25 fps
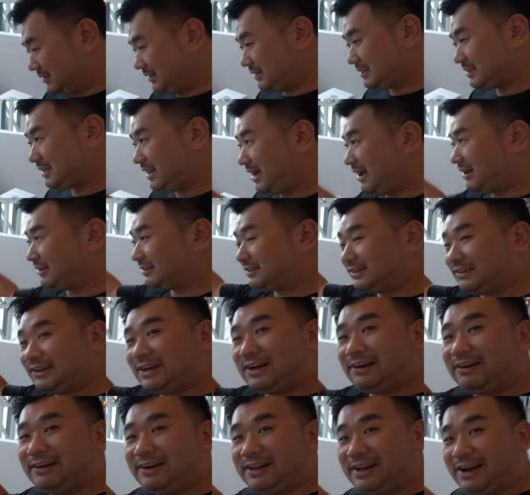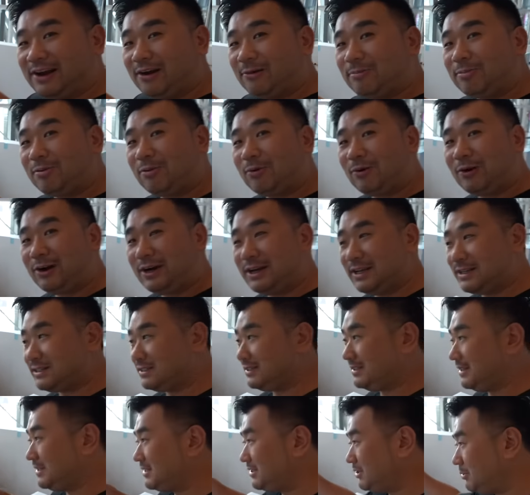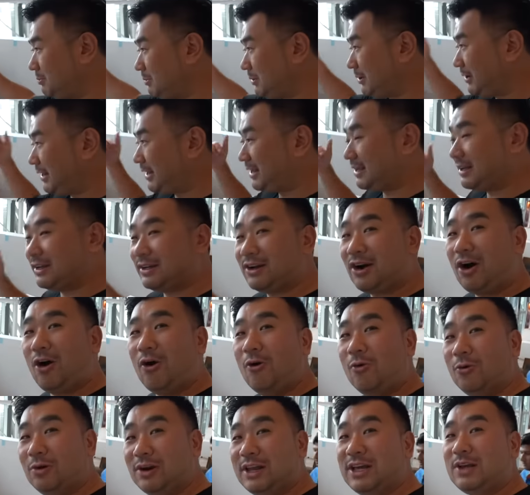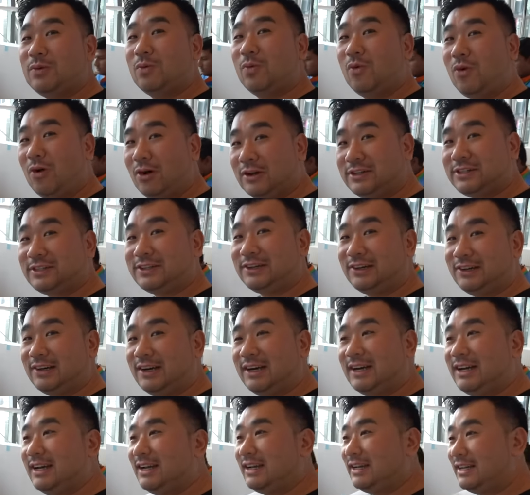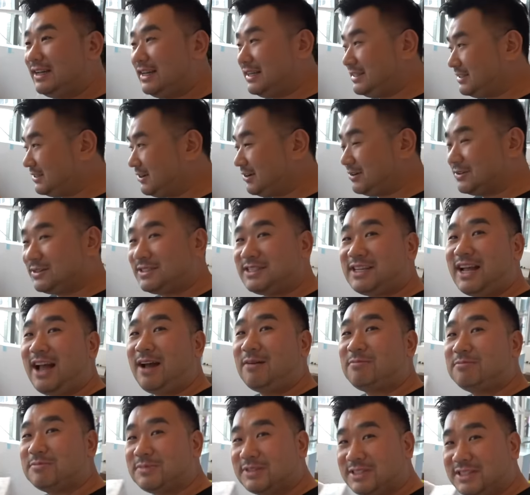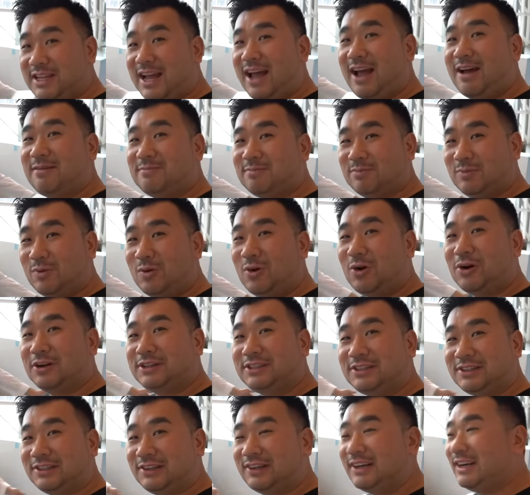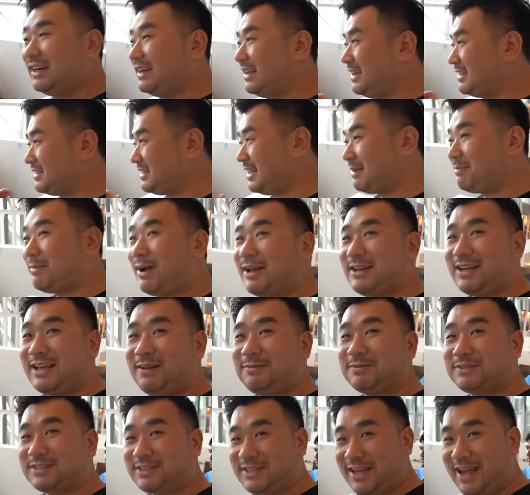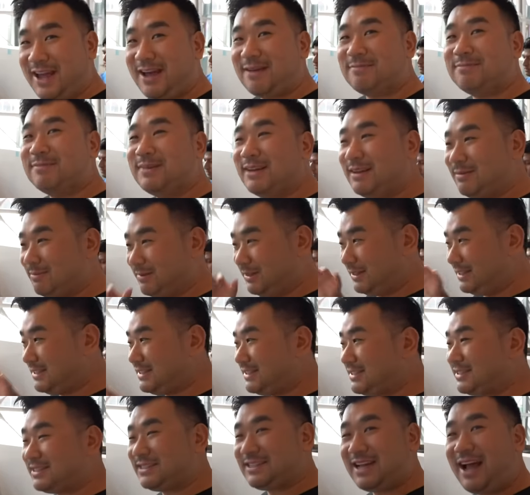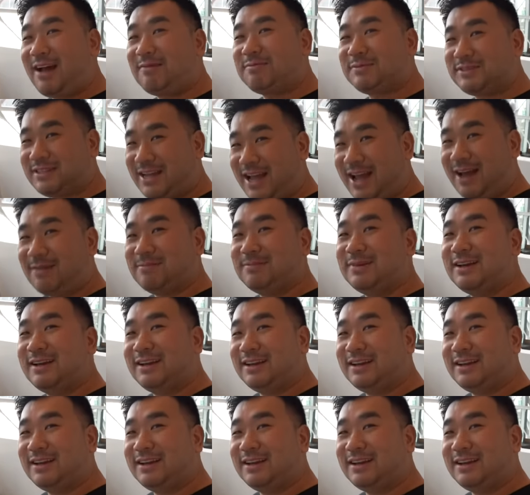this counter here at the airport is distributing holy water. It's called Zam Zam water. It's like my name, Sam, but this is Zam Zam.